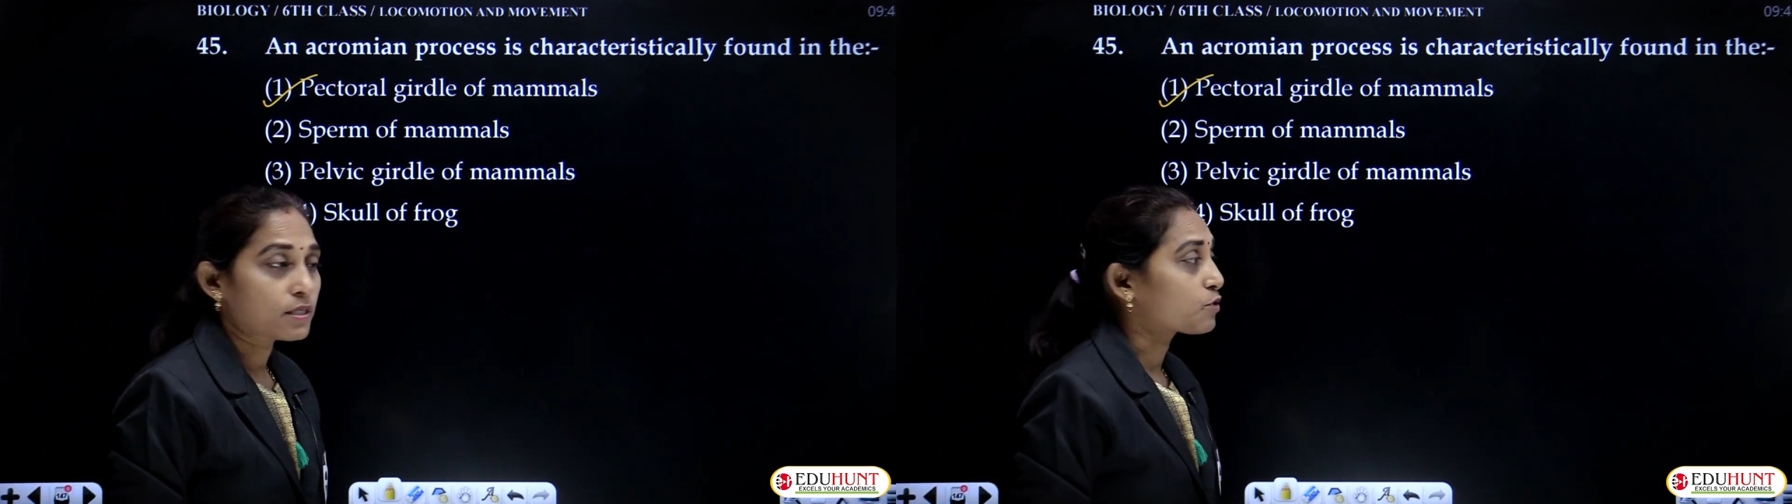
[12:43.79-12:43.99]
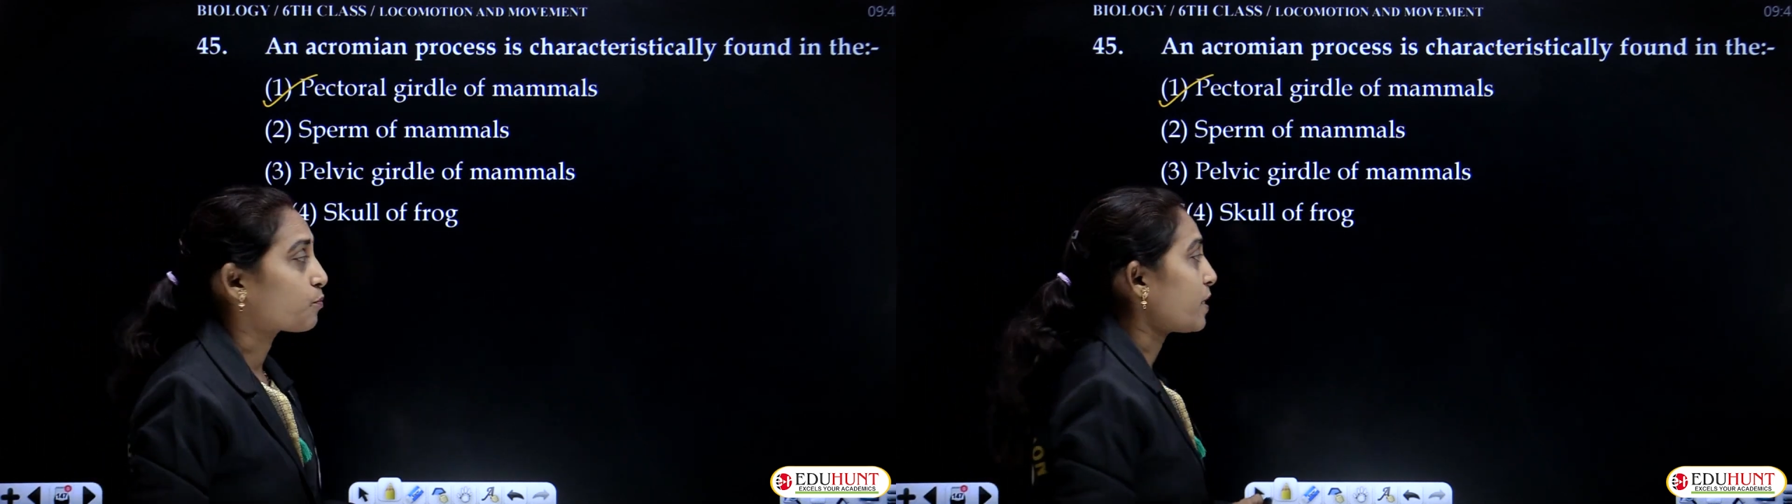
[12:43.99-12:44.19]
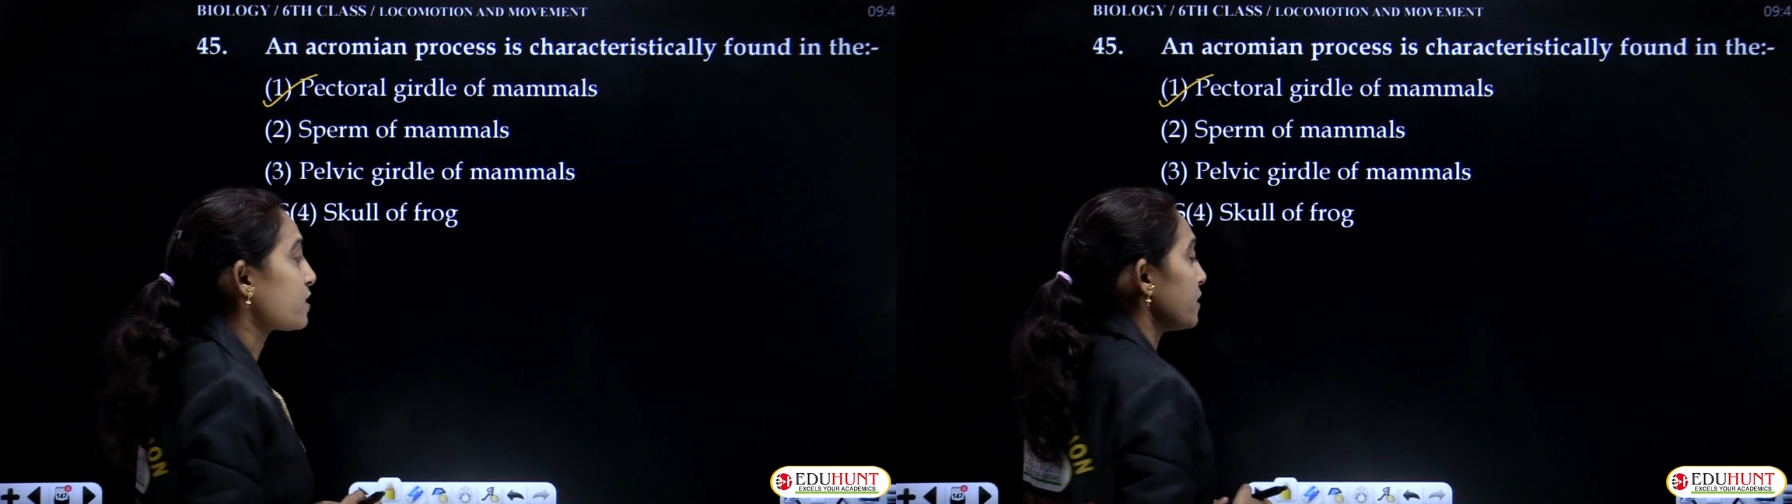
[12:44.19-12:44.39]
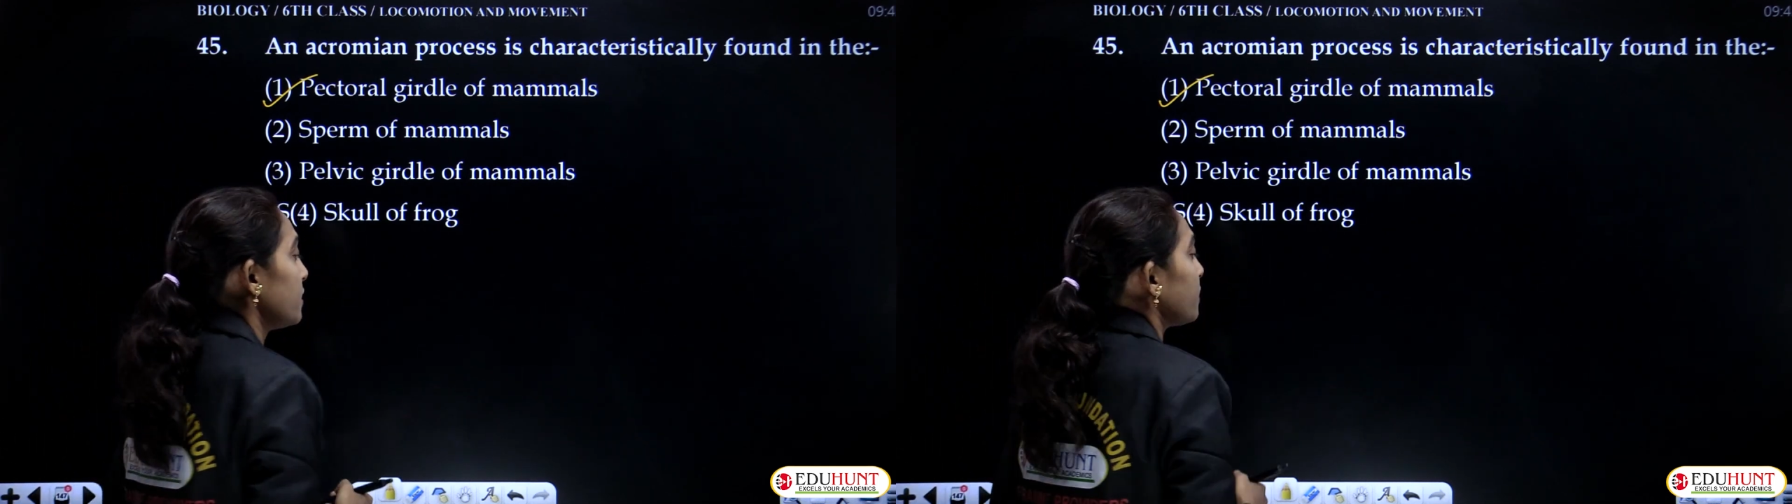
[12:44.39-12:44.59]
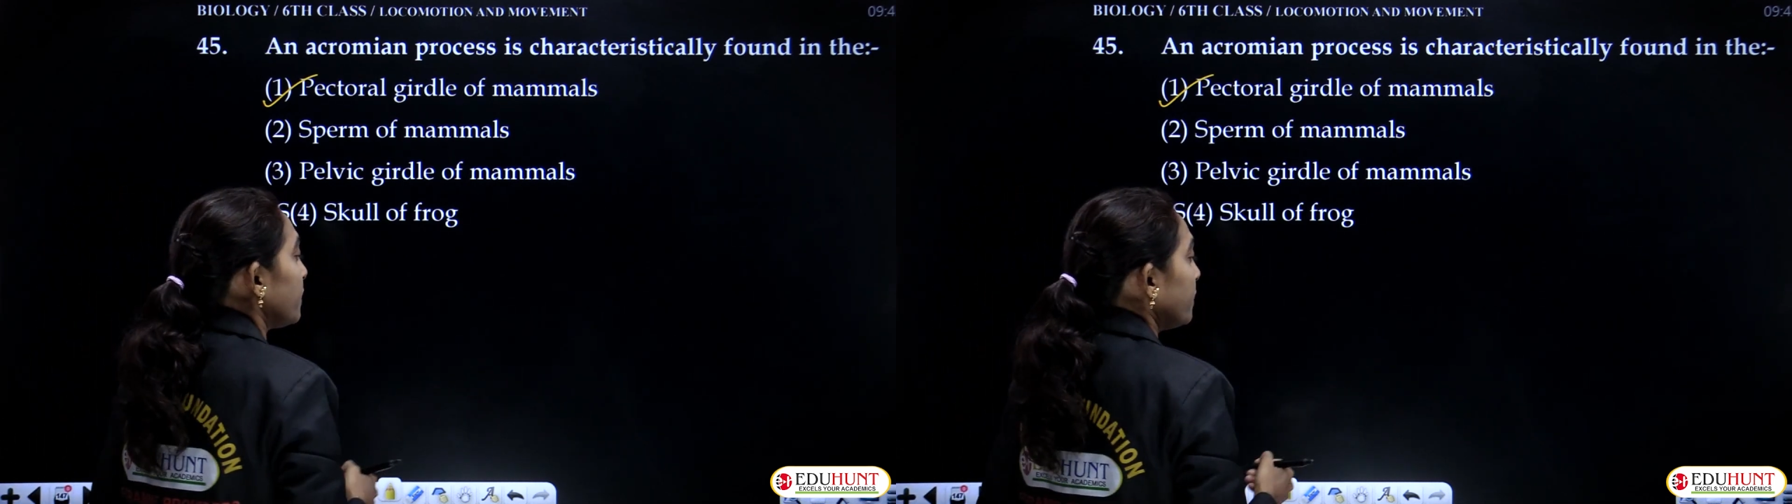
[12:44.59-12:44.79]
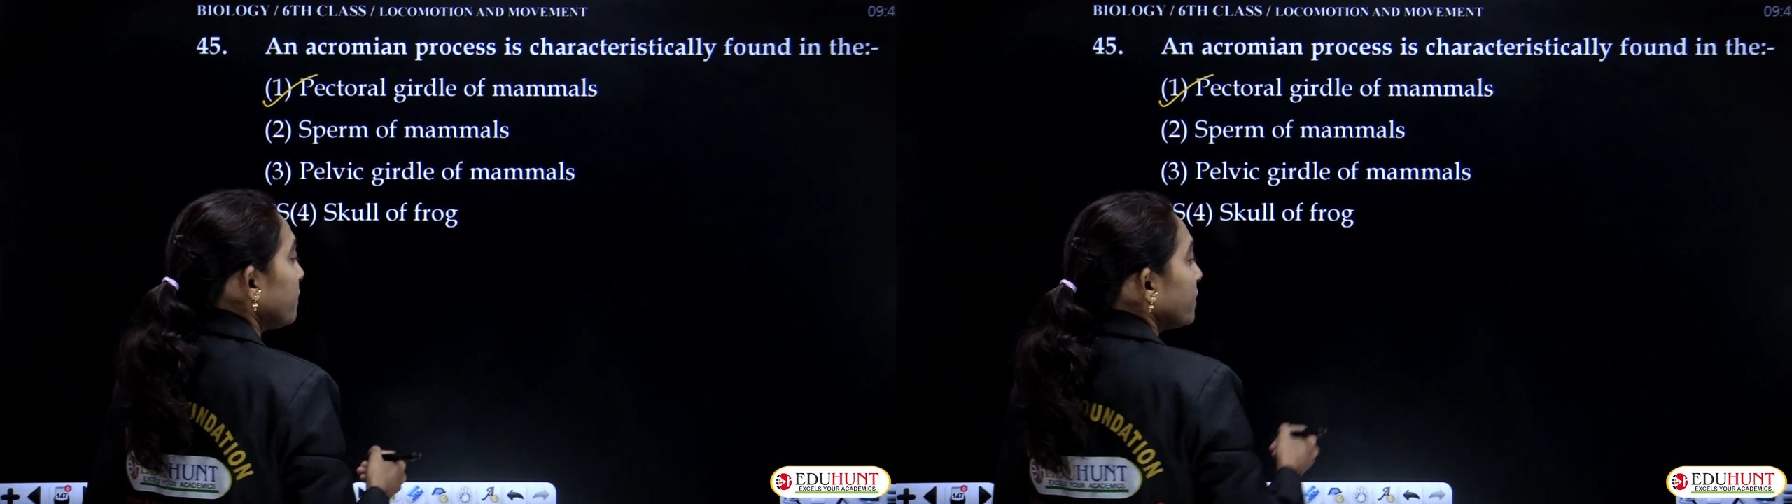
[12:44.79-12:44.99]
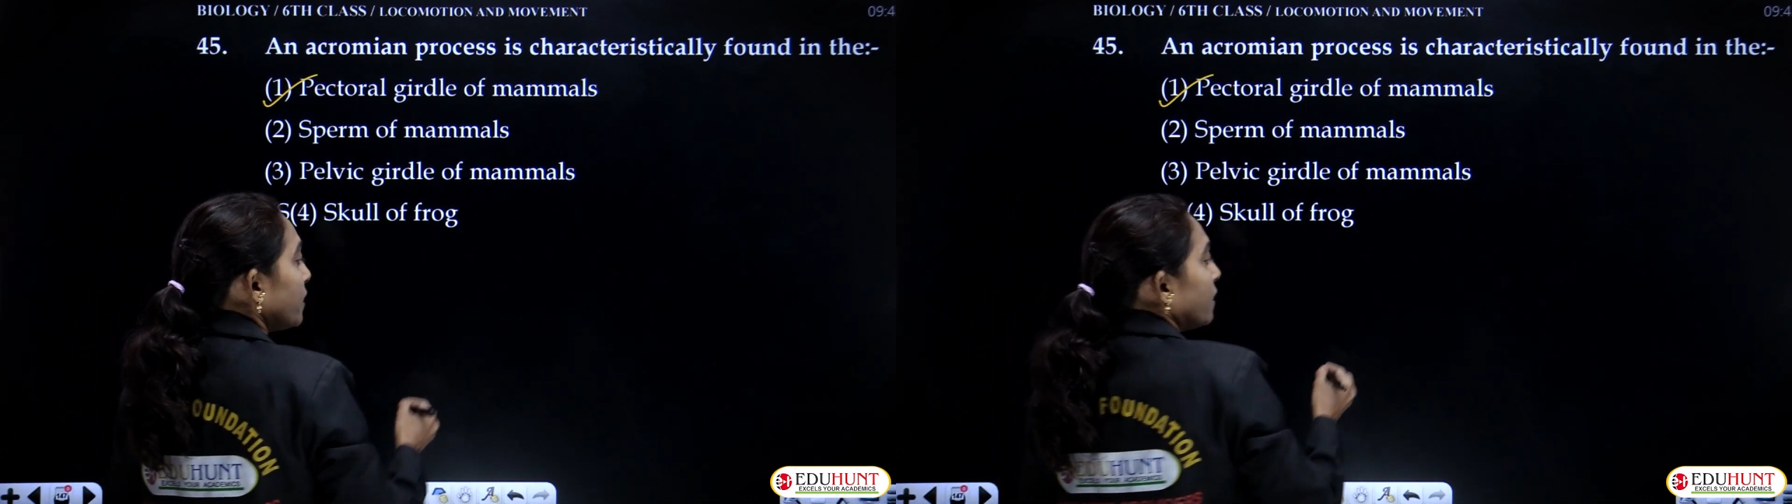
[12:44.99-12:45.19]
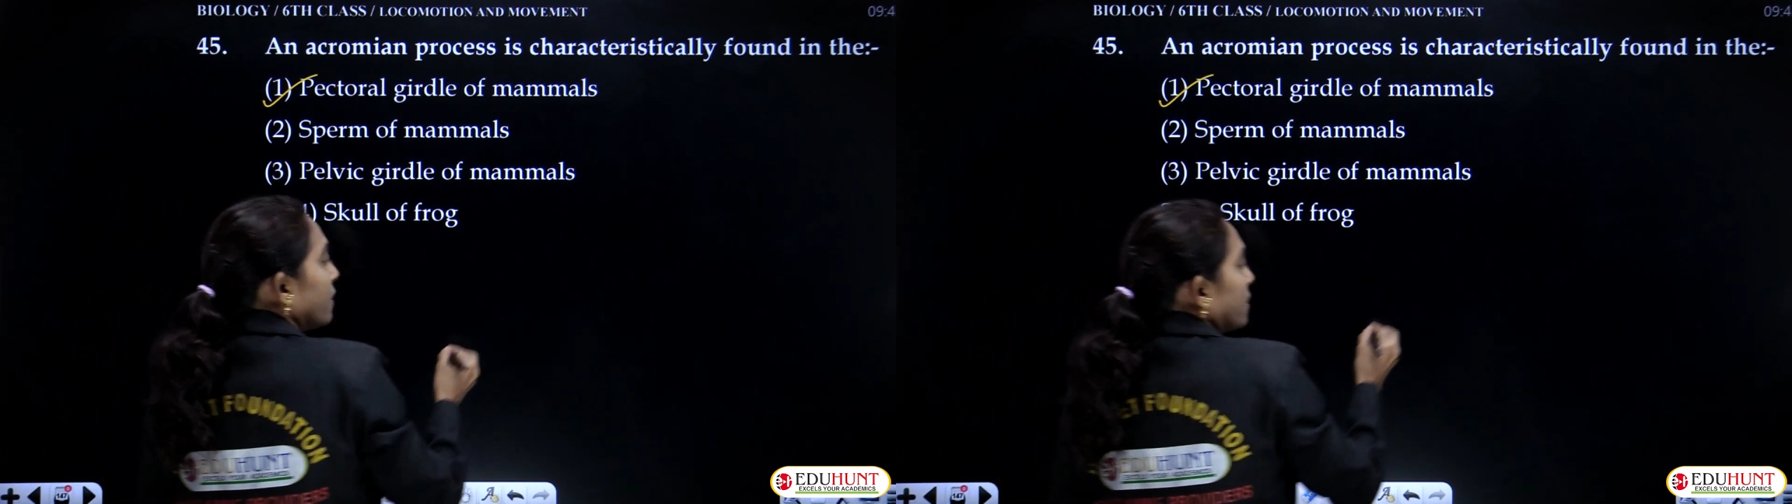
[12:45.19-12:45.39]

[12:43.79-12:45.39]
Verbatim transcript: is present in the